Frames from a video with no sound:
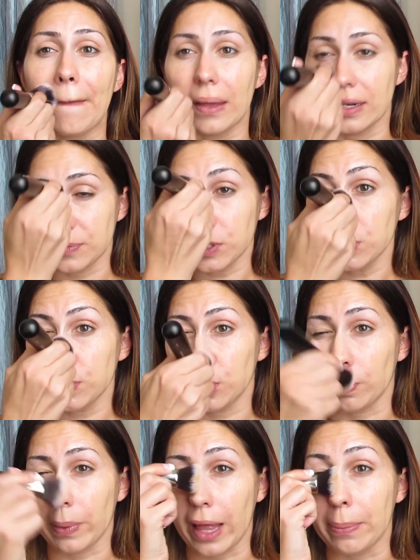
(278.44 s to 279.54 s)
And especially when you
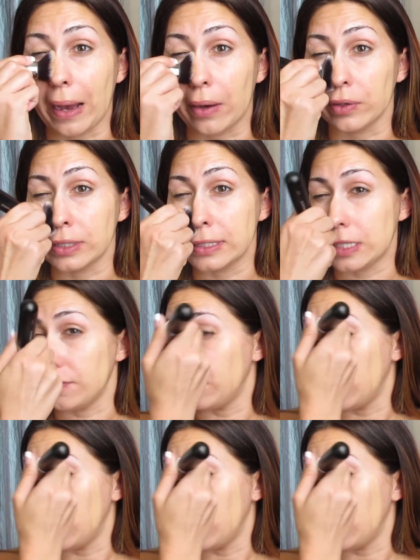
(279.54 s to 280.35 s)
apply powder and stuff,